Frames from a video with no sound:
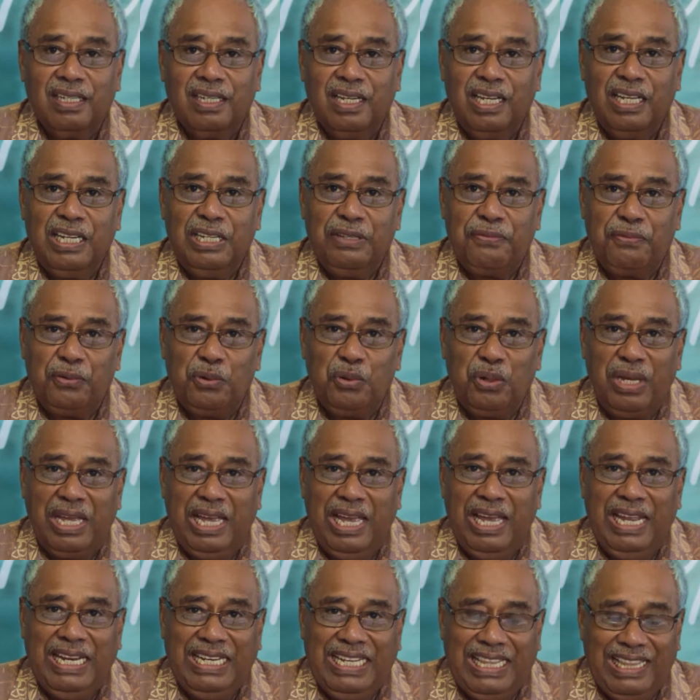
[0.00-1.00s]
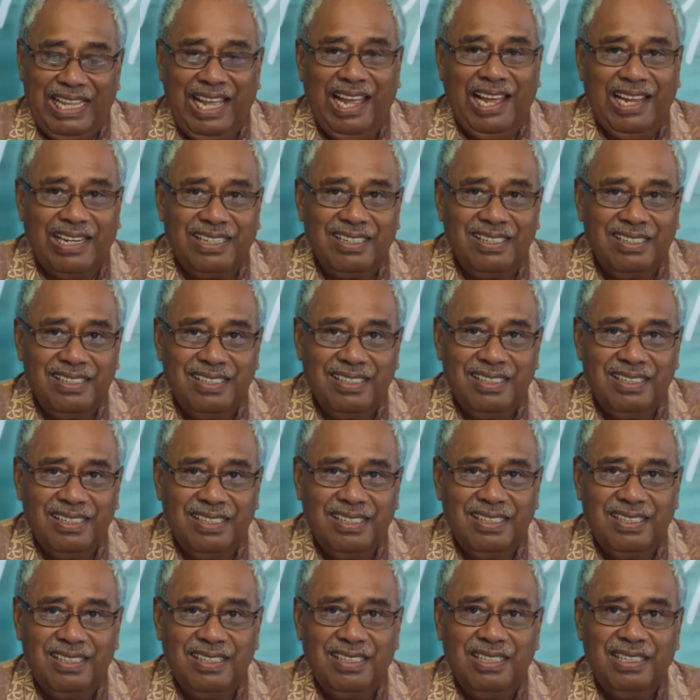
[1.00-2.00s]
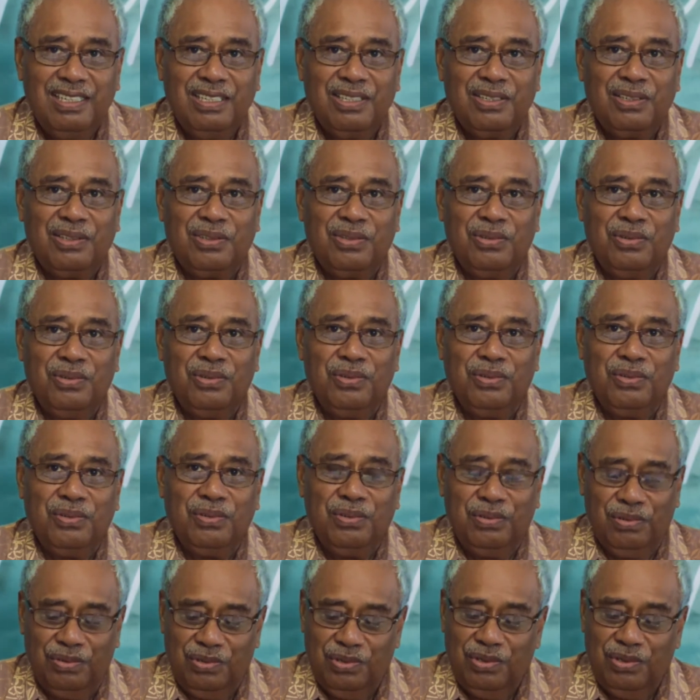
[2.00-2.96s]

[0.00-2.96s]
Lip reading: And if you add that to